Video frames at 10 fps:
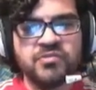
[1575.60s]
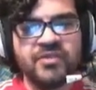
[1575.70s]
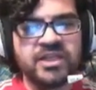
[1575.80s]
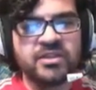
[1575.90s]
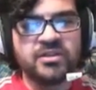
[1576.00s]
any
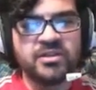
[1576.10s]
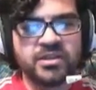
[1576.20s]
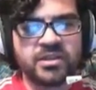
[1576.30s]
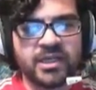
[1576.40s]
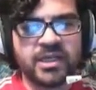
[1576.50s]
luck,
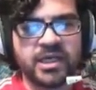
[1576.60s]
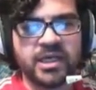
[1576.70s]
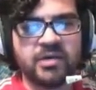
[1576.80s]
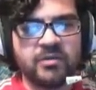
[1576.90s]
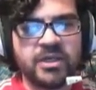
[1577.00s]

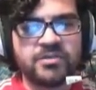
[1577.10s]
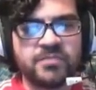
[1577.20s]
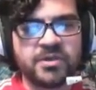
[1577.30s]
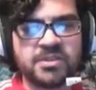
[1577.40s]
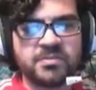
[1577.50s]
we could
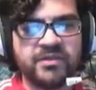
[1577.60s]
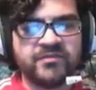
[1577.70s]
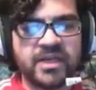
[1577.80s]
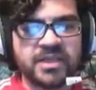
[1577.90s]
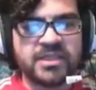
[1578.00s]
possibly find our